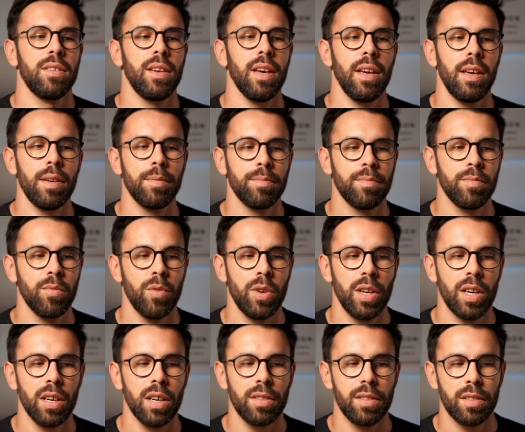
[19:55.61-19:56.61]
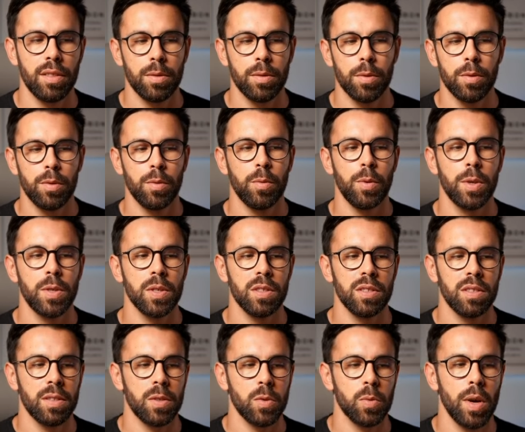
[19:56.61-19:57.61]
Okay, we got the
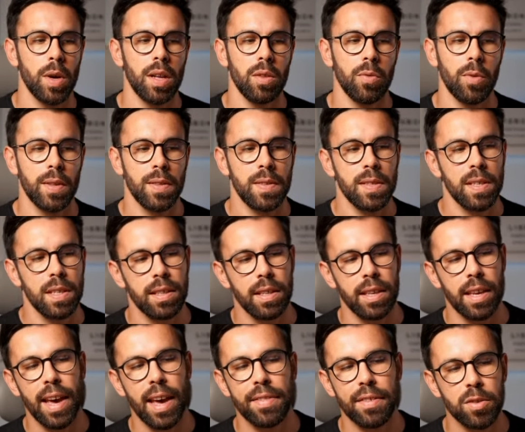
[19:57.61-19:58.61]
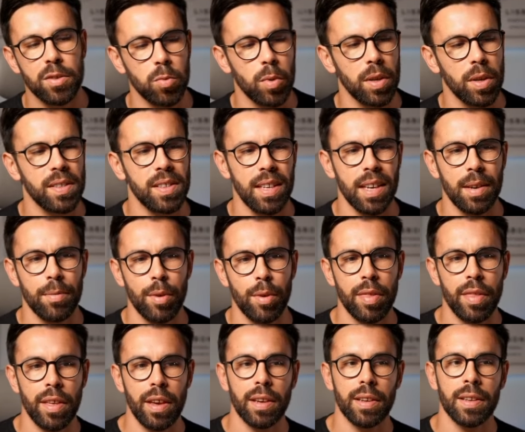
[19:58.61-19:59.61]
result as well. We can see the headers, we can see
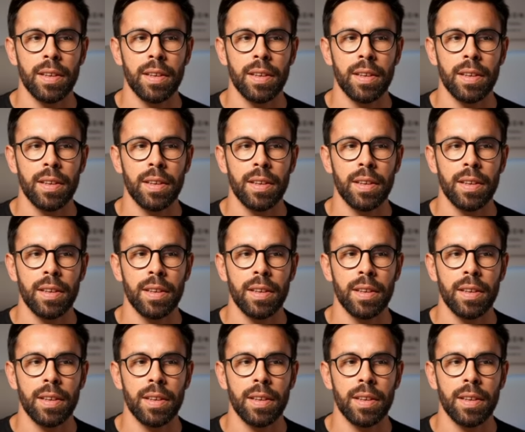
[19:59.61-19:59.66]
everything.